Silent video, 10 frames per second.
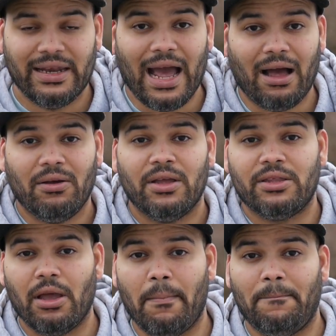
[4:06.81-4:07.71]
Now,
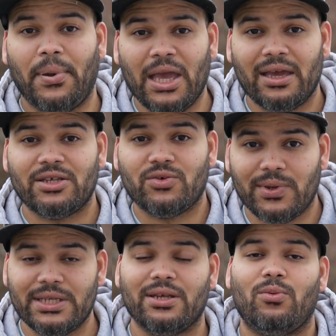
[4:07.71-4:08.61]
the biggest
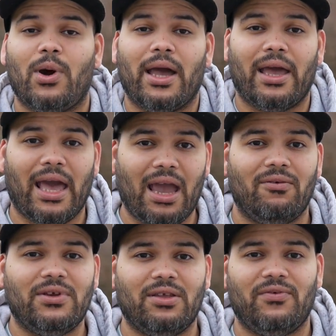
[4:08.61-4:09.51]
reason why
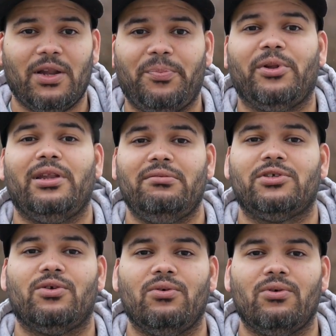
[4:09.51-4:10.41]
every developer
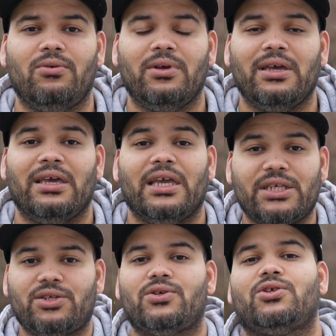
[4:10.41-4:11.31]
leaves Google
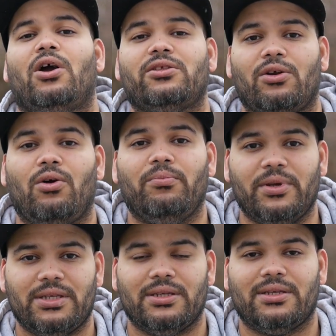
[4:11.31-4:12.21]
is to start their own
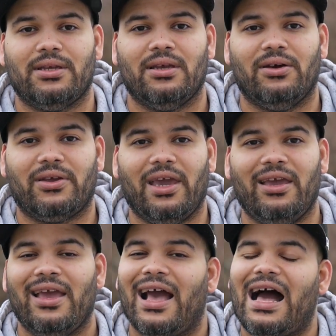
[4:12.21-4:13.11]
business.
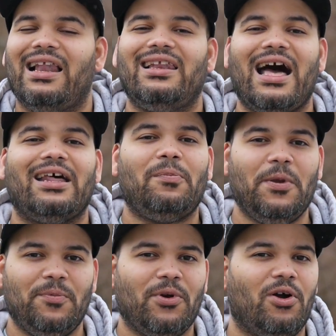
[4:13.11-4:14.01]
Okay? A lot of
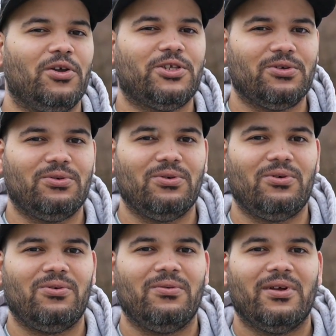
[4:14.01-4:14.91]
people go into
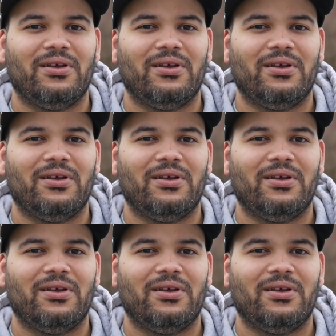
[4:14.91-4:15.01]
Google